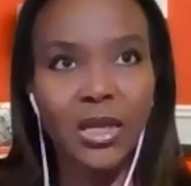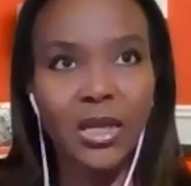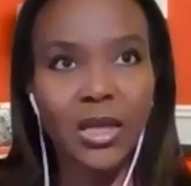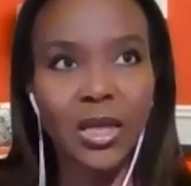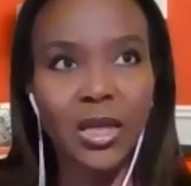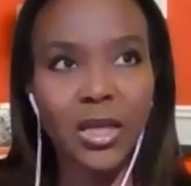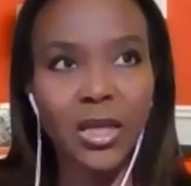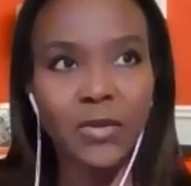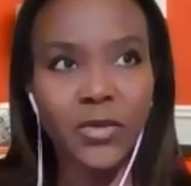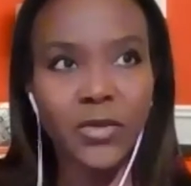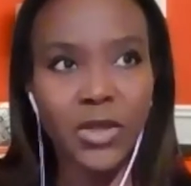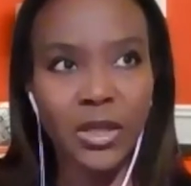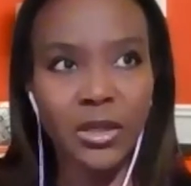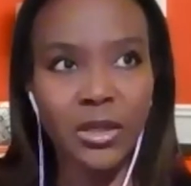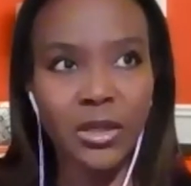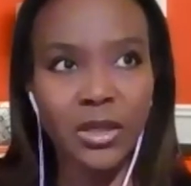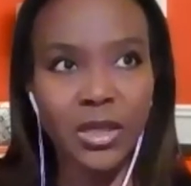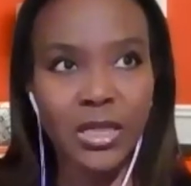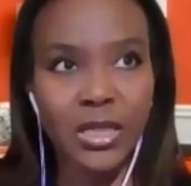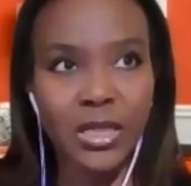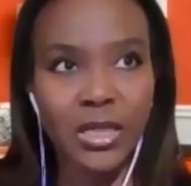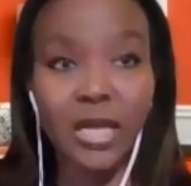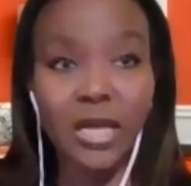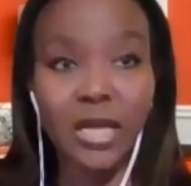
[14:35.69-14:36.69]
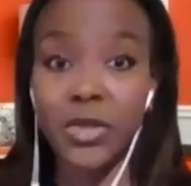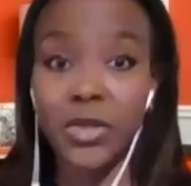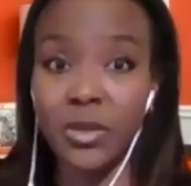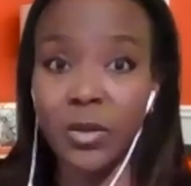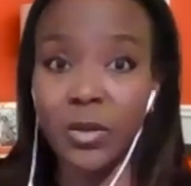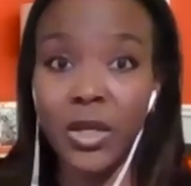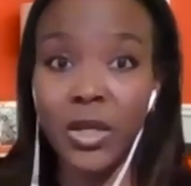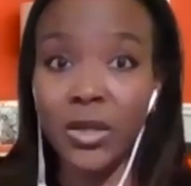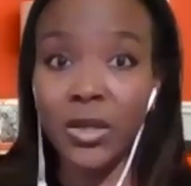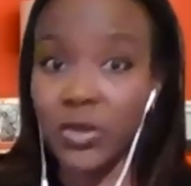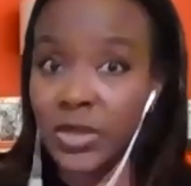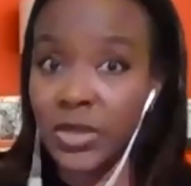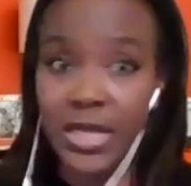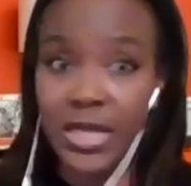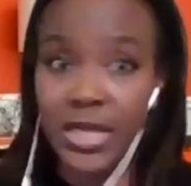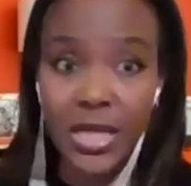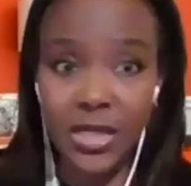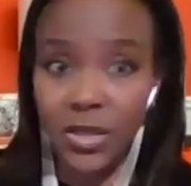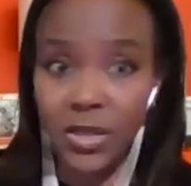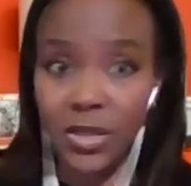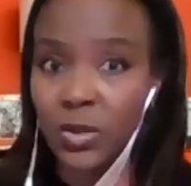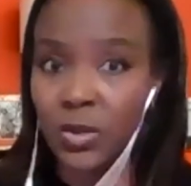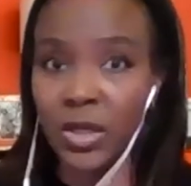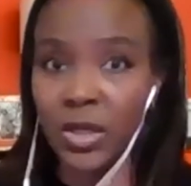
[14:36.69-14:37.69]
that you've done exceptionally well on a
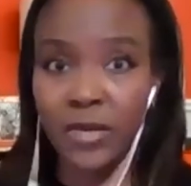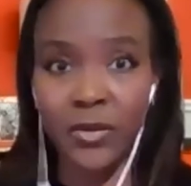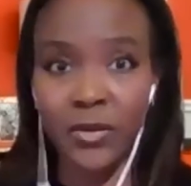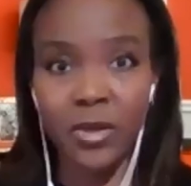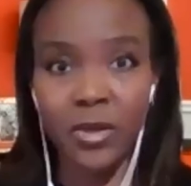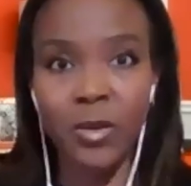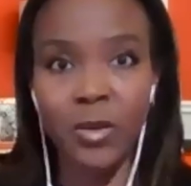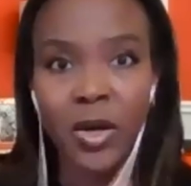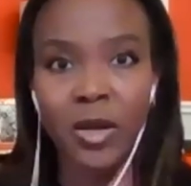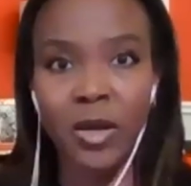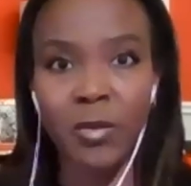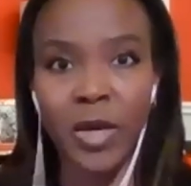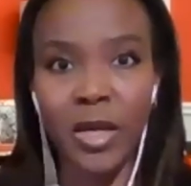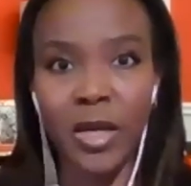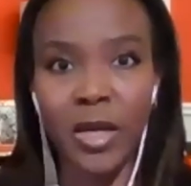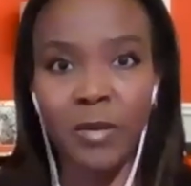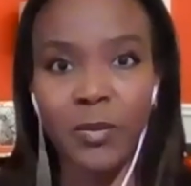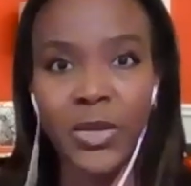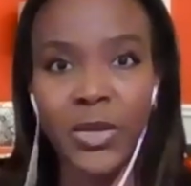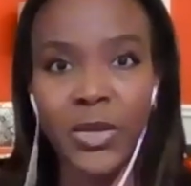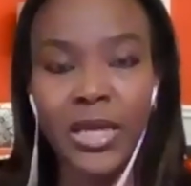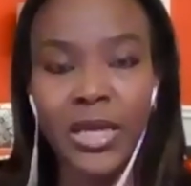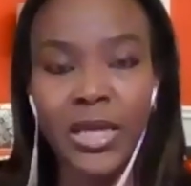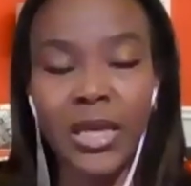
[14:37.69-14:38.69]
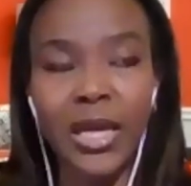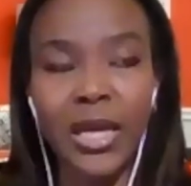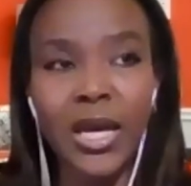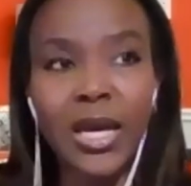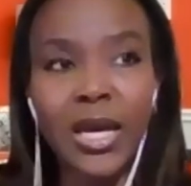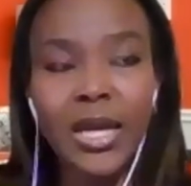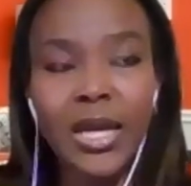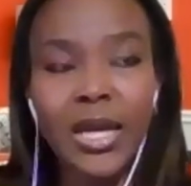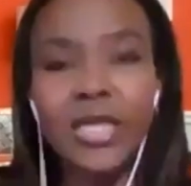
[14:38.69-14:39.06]
test or whatever the mark might be.